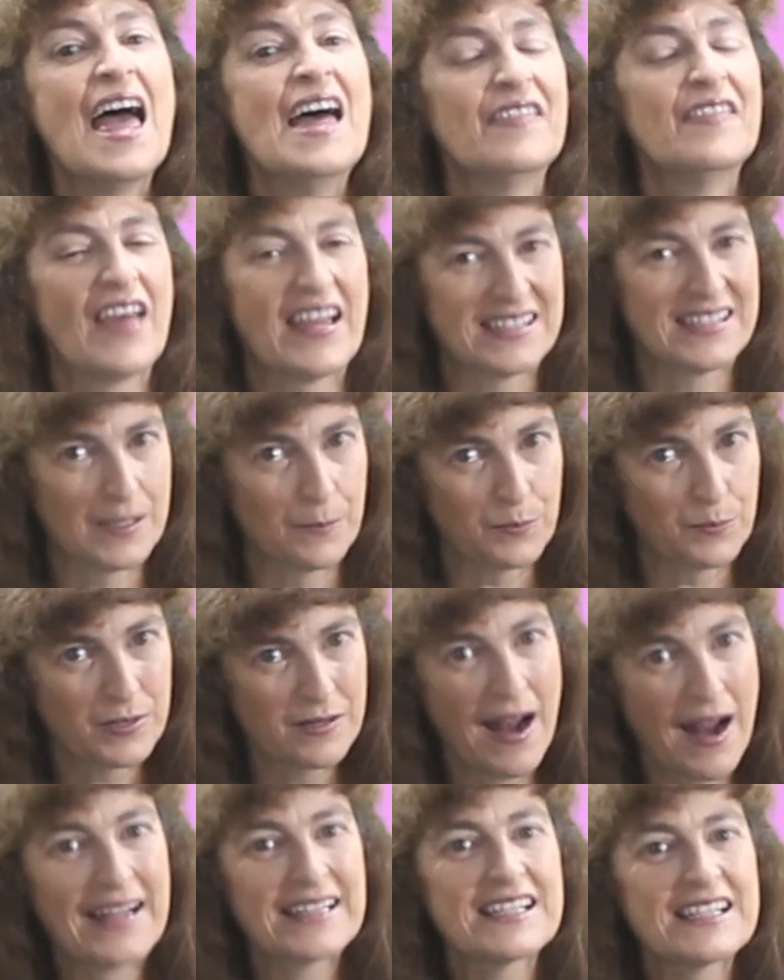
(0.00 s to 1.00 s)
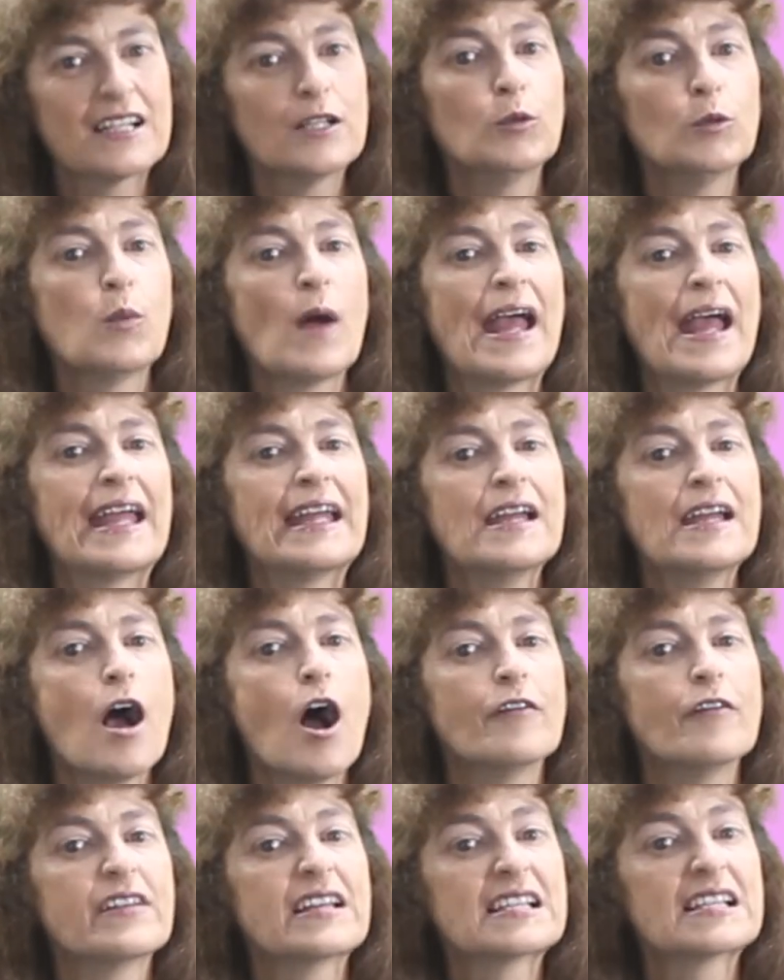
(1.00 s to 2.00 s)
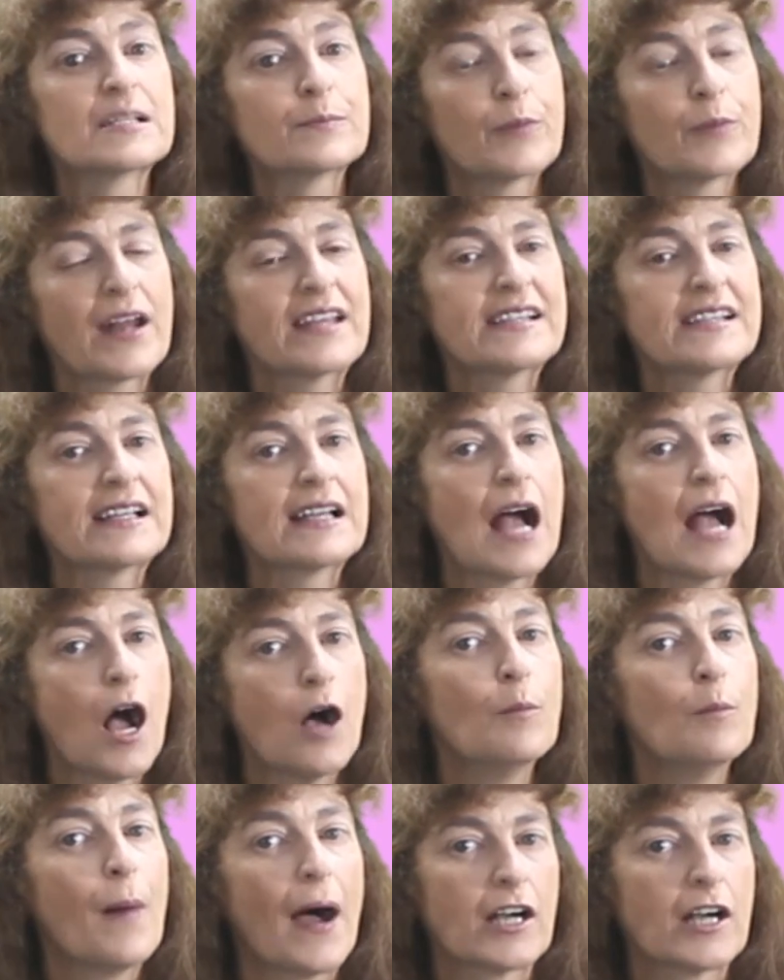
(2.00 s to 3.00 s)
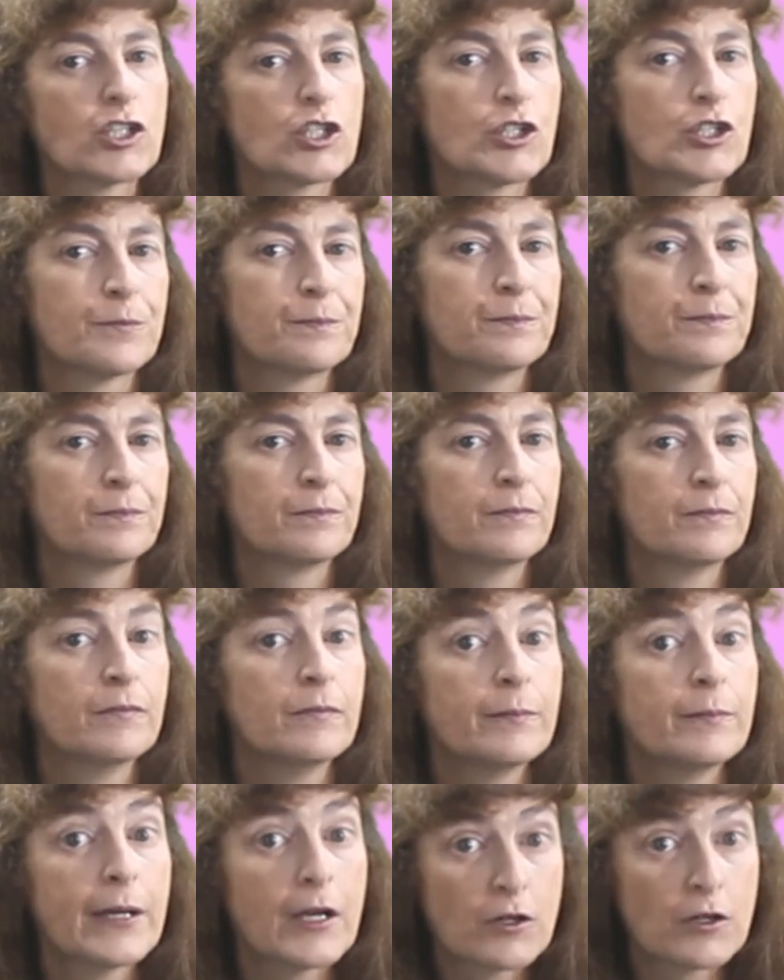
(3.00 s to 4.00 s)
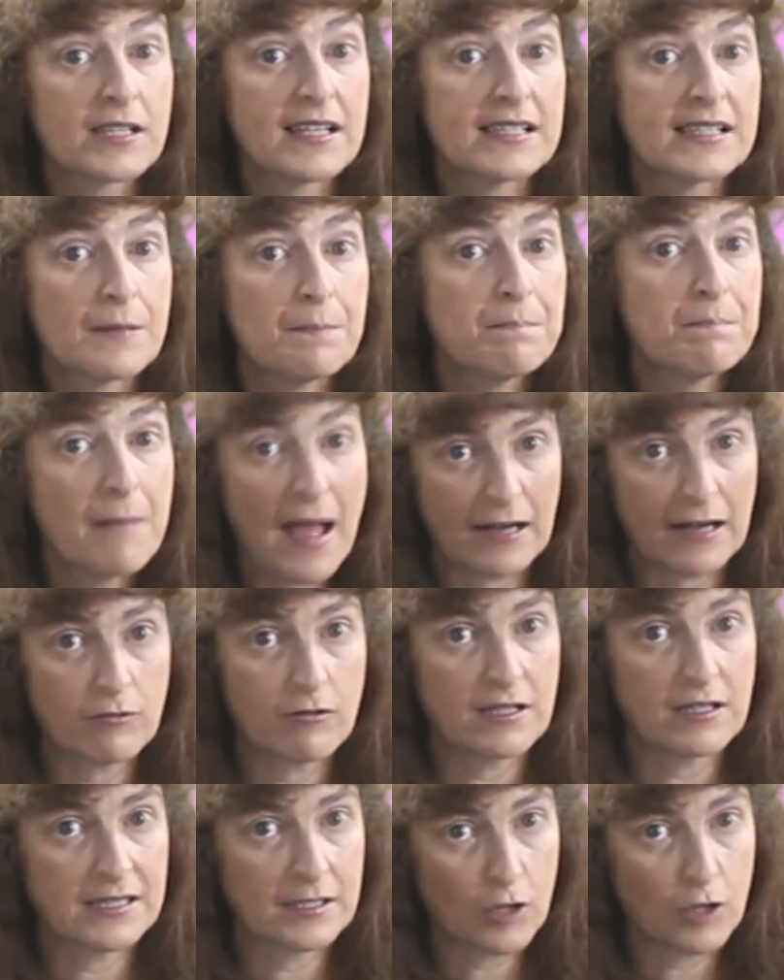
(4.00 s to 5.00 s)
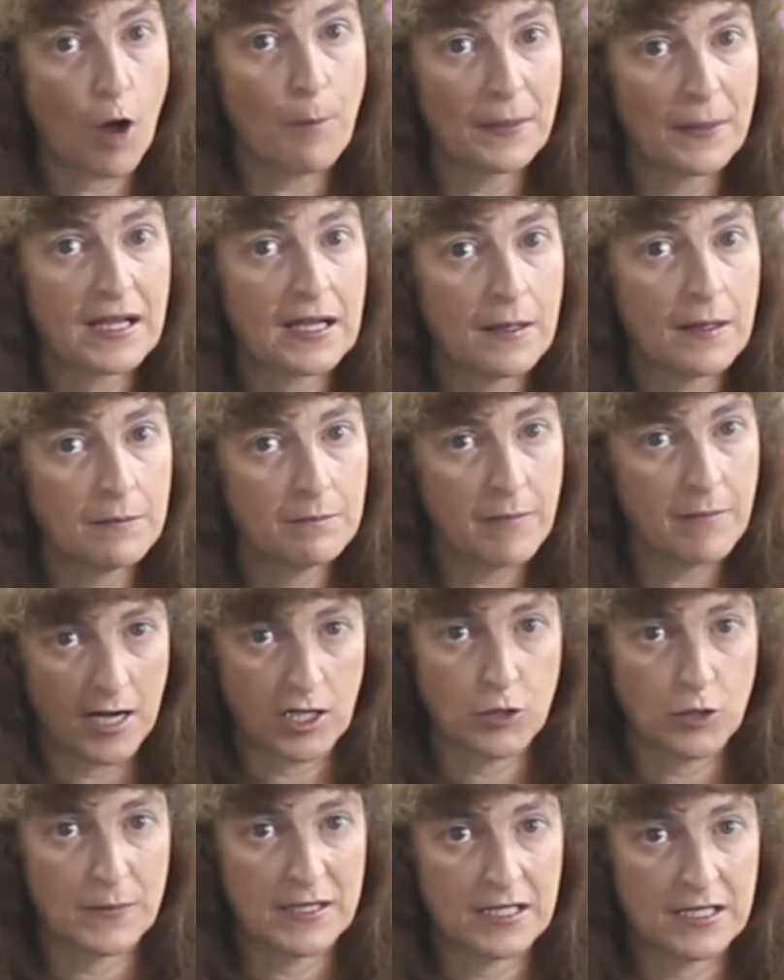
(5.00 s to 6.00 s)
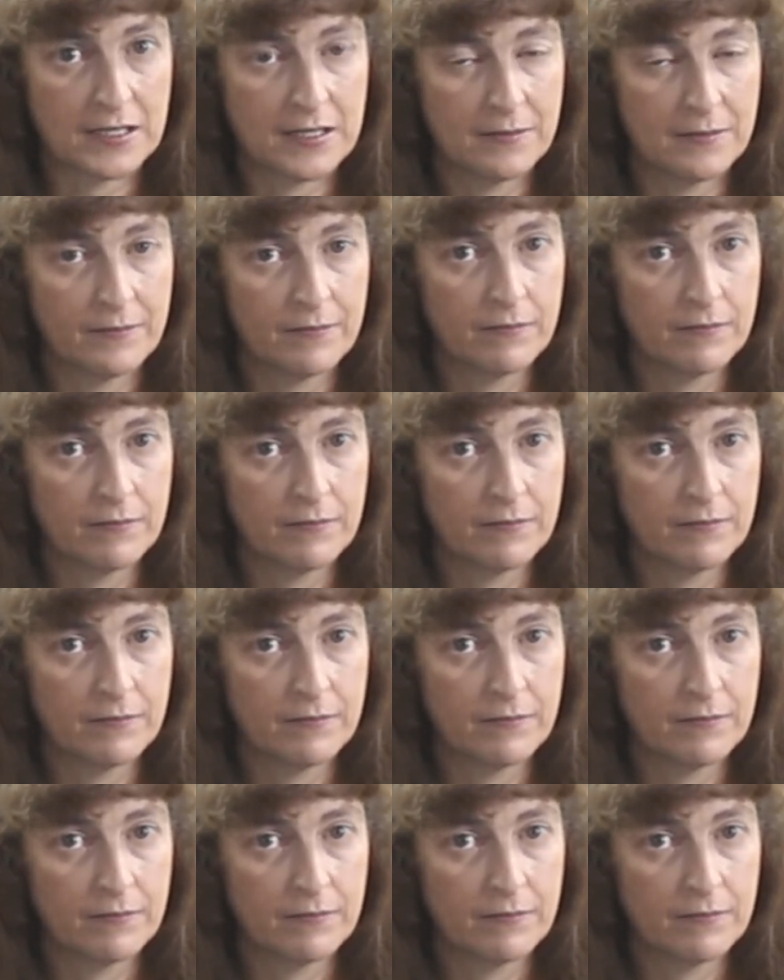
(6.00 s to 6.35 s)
that's a practical way of expressing how much, because it's a macroscopic measurement.